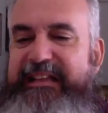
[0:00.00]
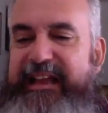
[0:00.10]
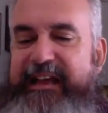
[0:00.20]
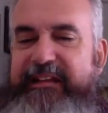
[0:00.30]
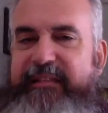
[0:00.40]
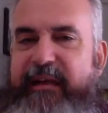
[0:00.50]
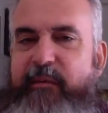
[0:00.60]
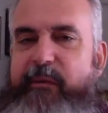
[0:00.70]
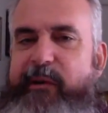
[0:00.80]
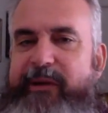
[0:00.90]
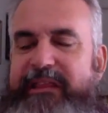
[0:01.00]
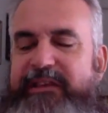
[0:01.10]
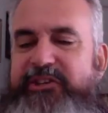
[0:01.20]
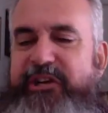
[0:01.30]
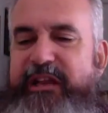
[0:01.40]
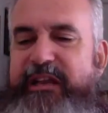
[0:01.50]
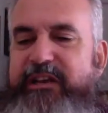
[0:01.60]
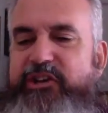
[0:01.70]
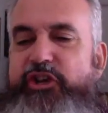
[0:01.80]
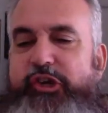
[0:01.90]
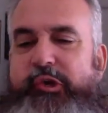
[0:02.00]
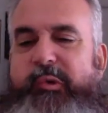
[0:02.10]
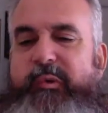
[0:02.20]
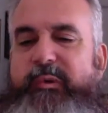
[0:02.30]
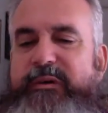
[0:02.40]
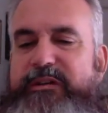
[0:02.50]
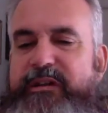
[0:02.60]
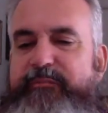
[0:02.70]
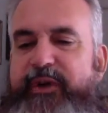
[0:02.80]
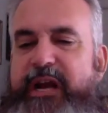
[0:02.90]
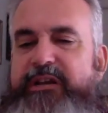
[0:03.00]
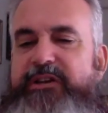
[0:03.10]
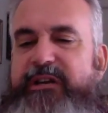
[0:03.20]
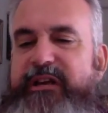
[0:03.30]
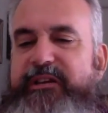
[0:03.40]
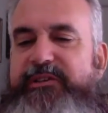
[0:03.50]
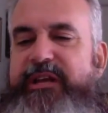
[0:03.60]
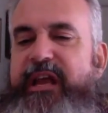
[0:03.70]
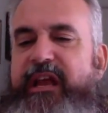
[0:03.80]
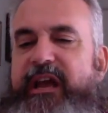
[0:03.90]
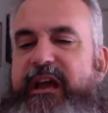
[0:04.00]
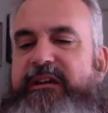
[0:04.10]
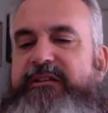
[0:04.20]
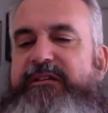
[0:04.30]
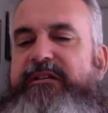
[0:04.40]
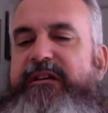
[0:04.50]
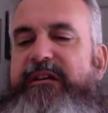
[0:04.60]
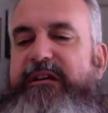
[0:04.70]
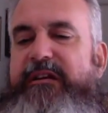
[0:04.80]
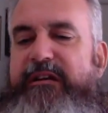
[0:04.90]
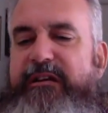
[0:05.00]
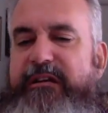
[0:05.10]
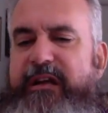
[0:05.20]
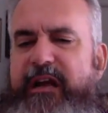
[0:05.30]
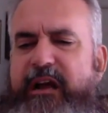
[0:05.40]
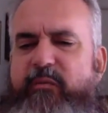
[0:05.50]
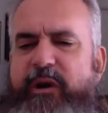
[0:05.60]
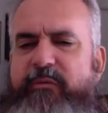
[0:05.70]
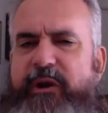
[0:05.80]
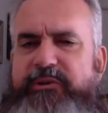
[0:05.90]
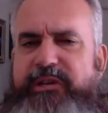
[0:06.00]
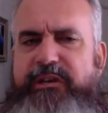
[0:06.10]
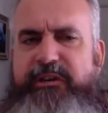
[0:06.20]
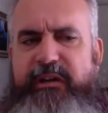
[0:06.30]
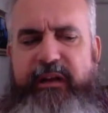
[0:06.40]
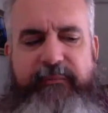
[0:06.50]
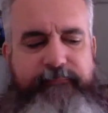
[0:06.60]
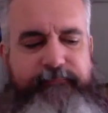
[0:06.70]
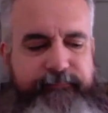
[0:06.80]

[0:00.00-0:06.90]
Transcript: Yeah, that where we went this year, they did two deep fried turkeys and one roasted turkey.